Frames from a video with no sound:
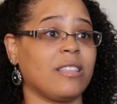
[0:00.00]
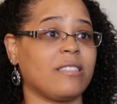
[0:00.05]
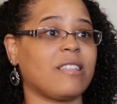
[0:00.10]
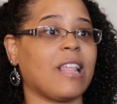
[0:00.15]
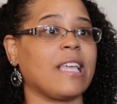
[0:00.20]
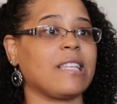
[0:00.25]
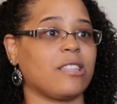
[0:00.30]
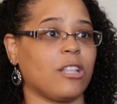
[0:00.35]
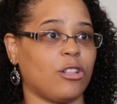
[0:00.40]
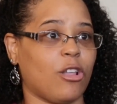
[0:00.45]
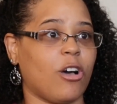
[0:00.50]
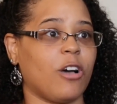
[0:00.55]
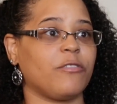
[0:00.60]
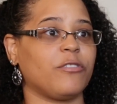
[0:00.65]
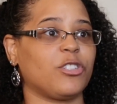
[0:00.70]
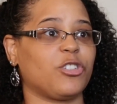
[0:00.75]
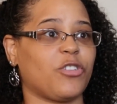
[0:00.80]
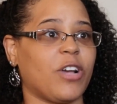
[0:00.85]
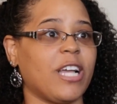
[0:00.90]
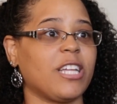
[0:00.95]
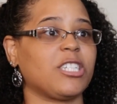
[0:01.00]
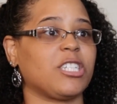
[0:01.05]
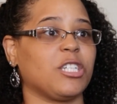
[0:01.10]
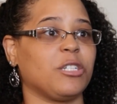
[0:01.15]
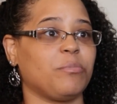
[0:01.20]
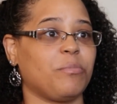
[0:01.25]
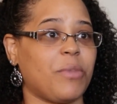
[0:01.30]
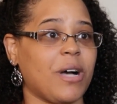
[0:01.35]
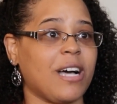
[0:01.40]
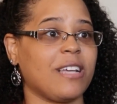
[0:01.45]
It's like the law of
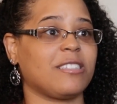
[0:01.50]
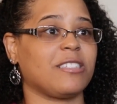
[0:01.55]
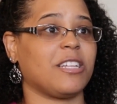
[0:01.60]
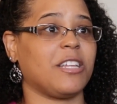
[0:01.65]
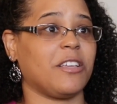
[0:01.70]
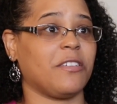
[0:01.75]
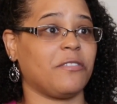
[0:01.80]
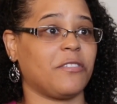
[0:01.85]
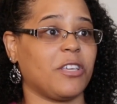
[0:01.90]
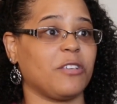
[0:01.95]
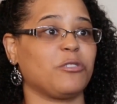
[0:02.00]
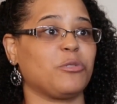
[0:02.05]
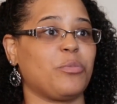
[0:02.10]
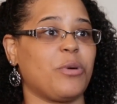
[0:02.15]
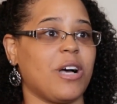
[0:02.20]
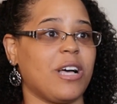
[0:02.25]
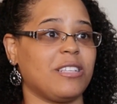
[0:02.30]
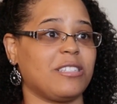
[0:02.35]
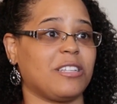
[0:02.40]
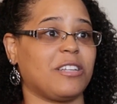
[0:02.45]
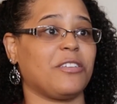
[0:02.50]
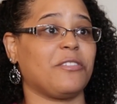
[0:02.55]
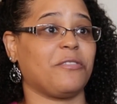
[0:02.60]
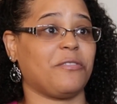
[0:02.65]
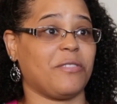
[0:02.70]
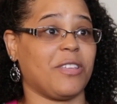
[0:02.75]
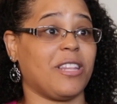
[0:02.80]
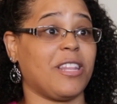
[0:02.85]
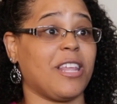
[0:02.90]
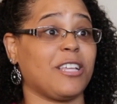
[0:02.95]
attraction. Positive gives
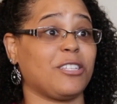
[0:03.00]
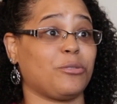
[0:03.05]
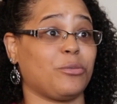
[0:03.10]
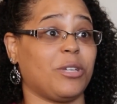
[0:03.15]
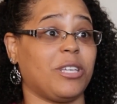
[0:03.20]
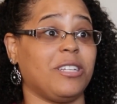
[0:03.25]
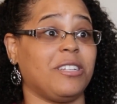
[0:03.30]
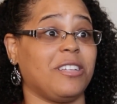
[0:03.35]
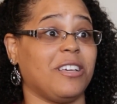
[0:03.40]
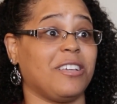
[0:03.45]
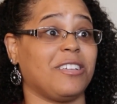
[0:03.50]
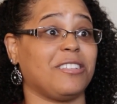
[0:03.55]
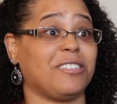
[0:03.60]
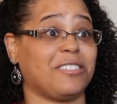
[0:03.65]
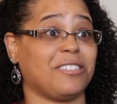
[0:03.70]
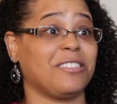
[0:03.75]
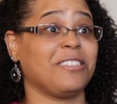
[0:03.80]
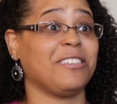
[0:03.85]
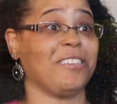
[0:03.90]
positive, and that's what he does.